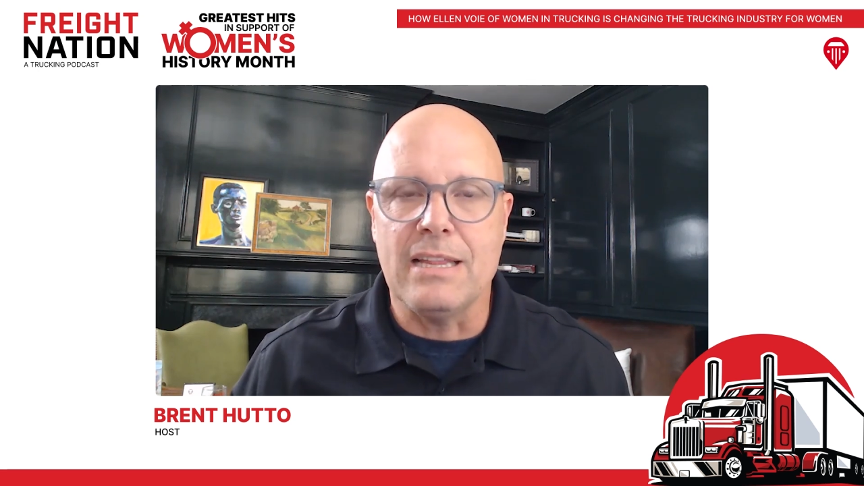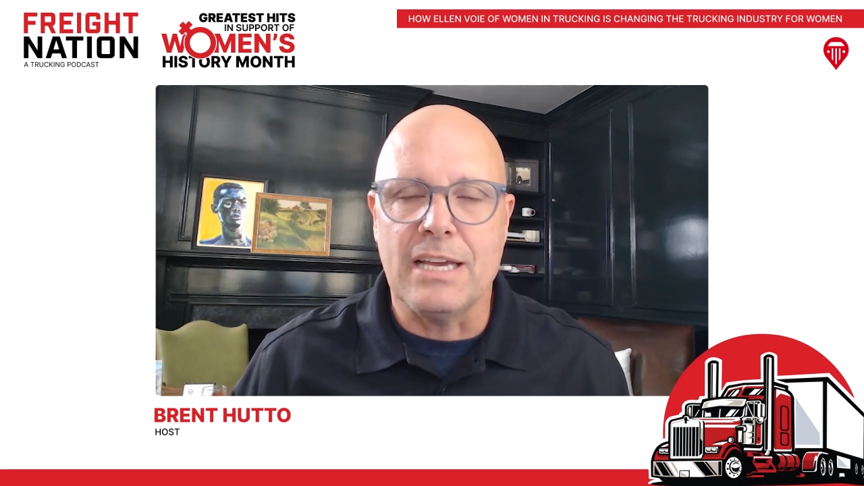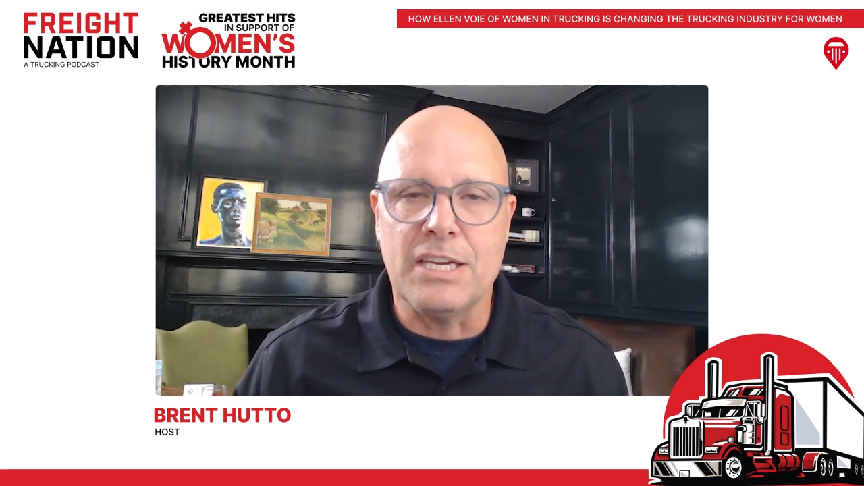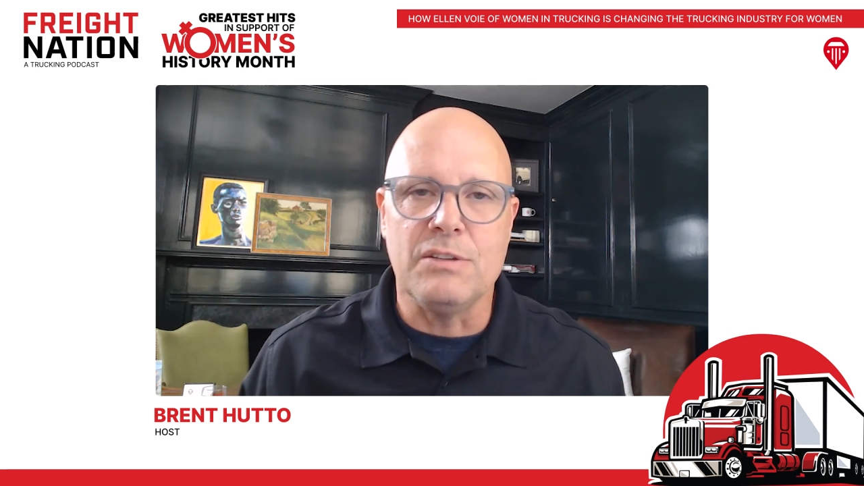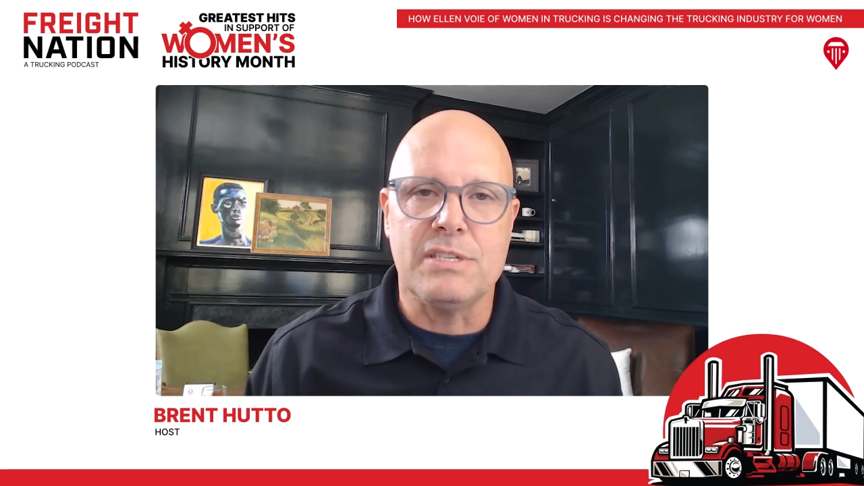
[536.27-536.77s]

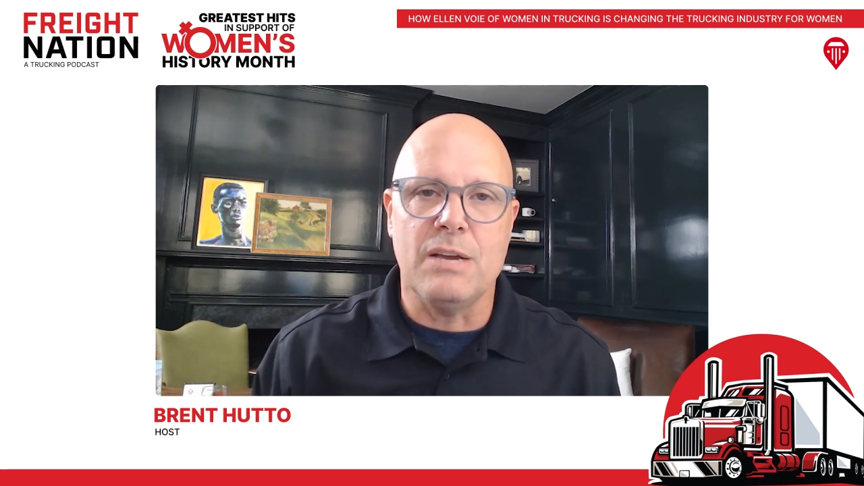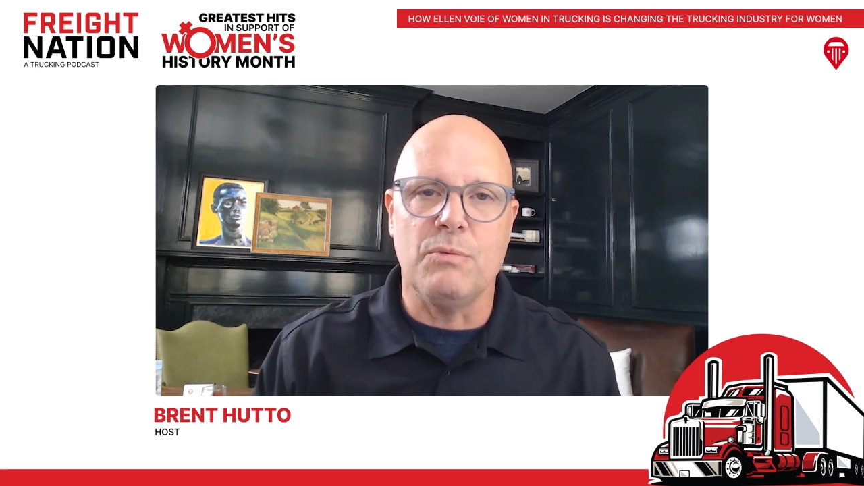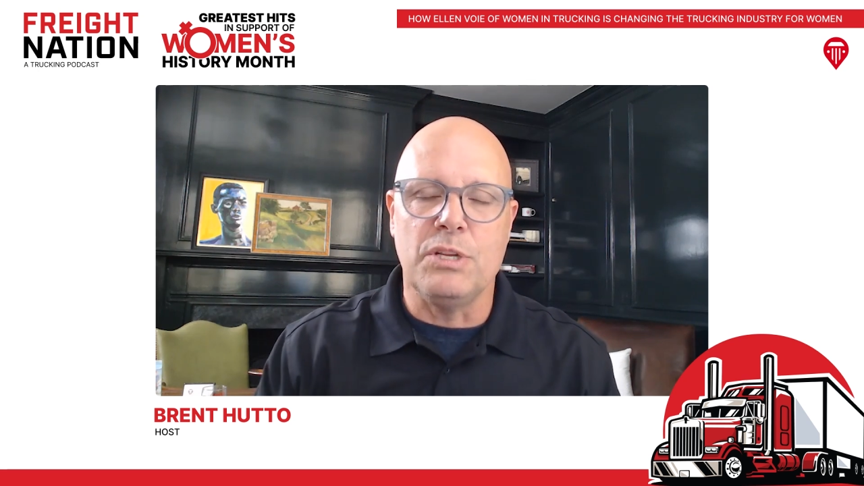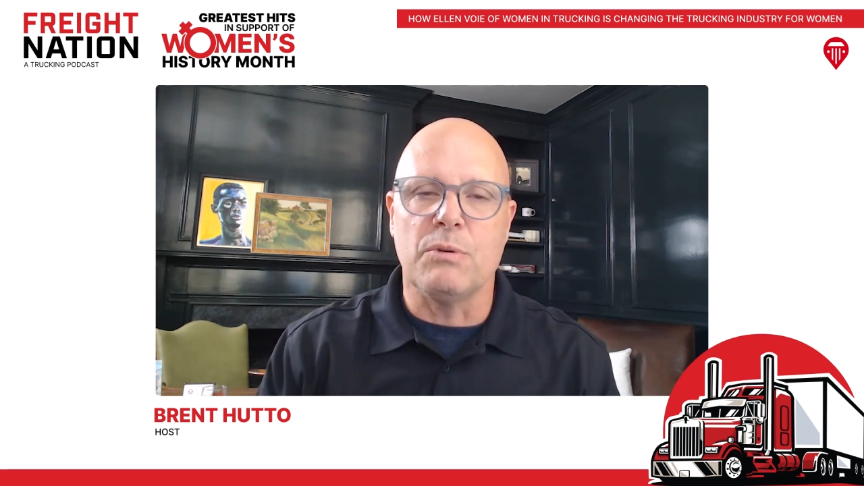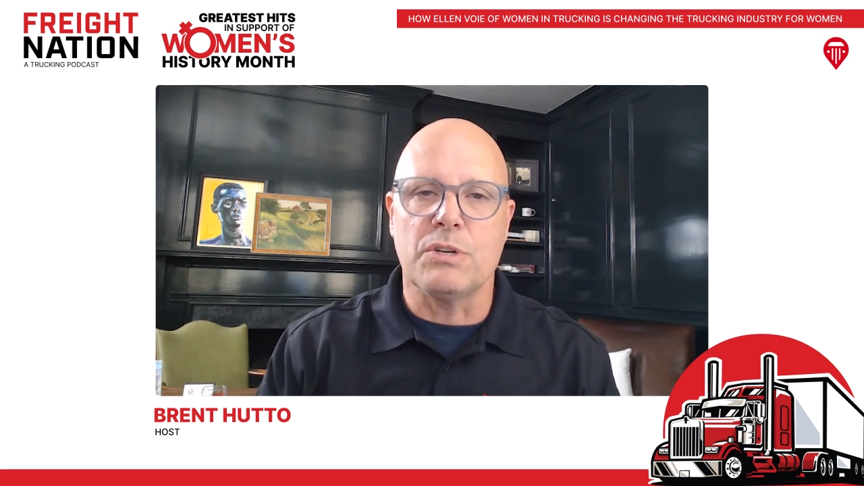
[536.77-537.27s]
like you'd say
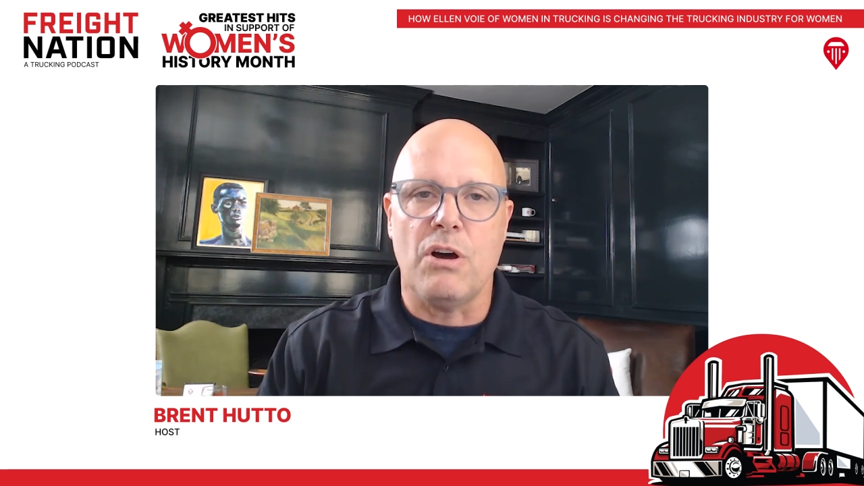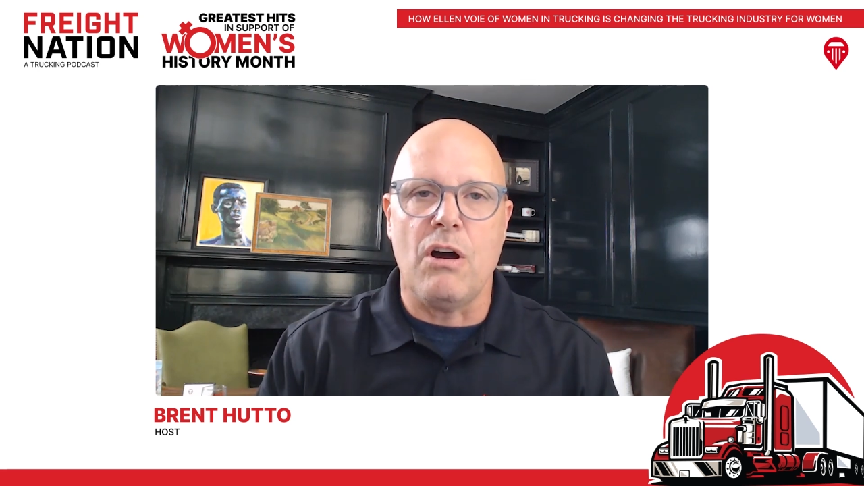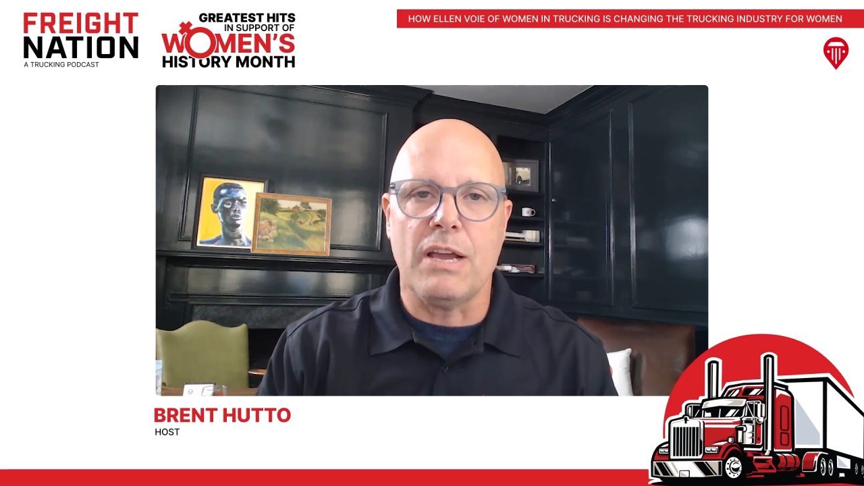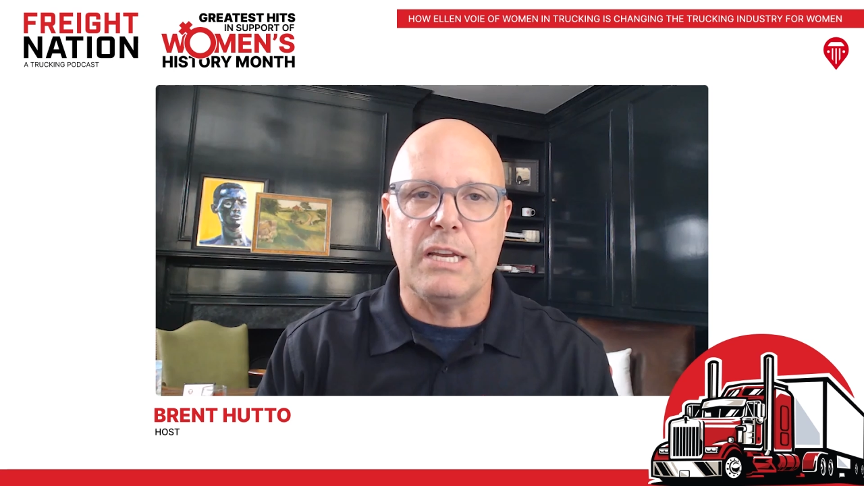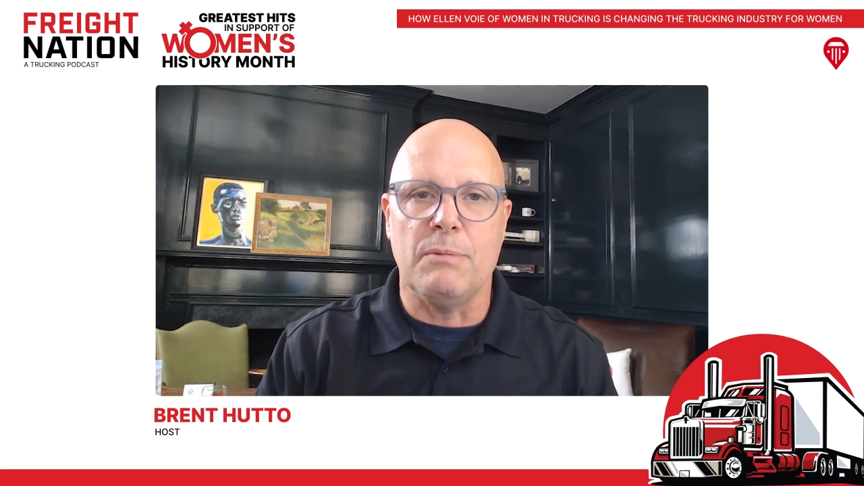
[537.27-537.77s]
when you were
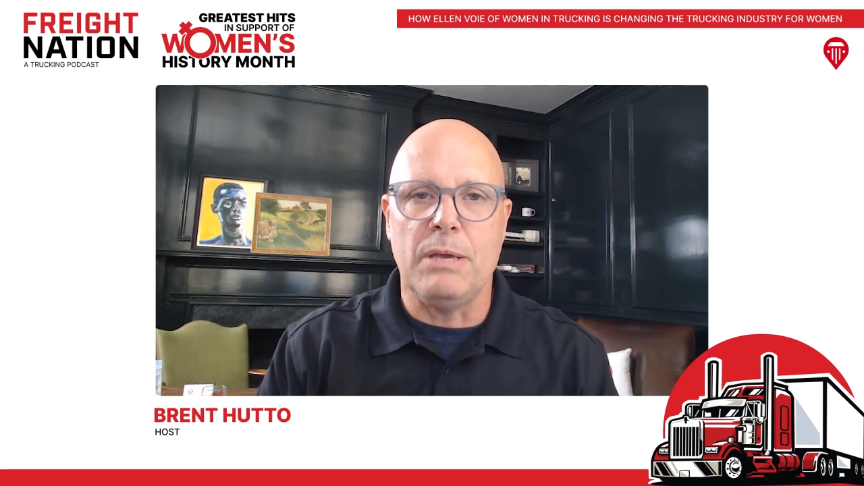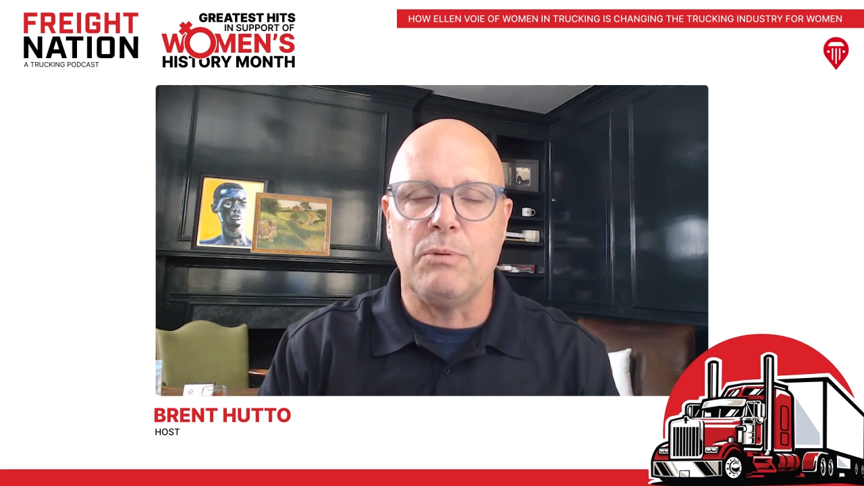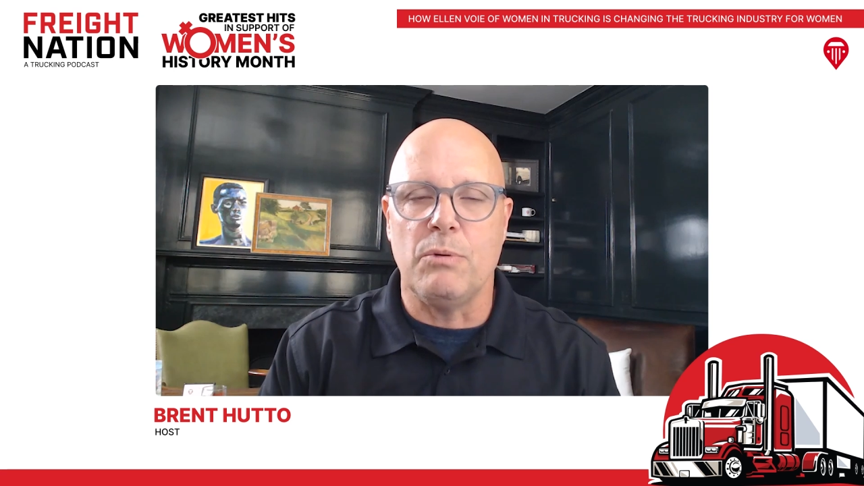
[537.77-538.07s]
talking to people,